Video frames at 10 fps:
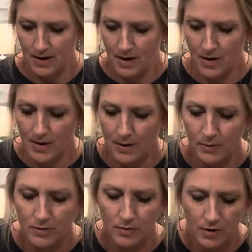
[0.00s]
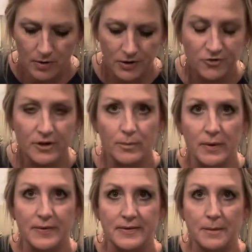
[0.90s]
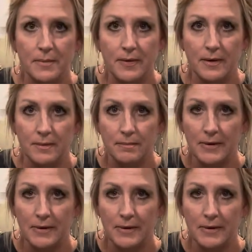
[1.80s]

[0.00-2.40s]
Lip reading: All right, we're gonna garnish it with some of the